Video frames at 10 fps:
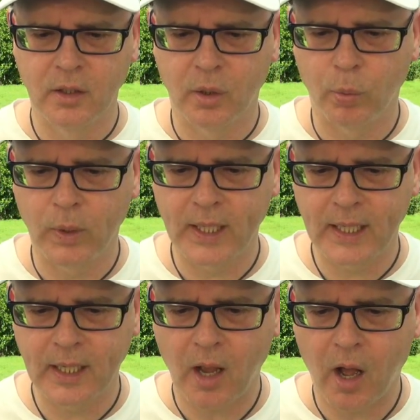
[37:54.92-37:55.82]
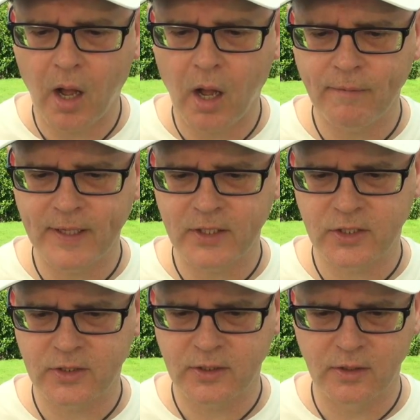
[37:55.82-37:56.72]
we
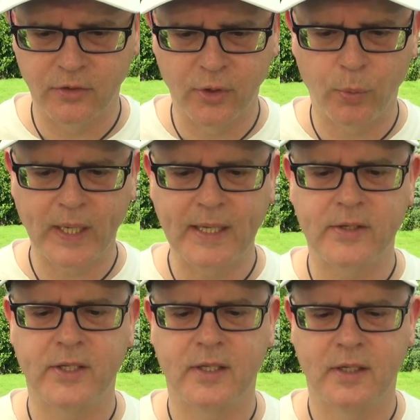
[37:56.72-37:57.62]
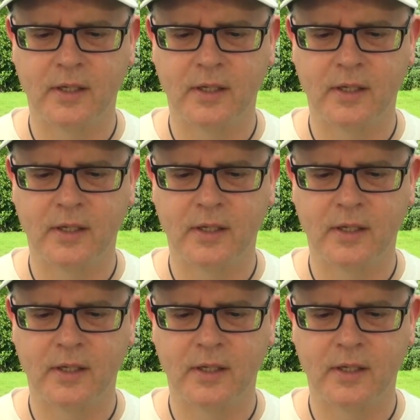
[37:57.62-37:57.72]
harvest the wheat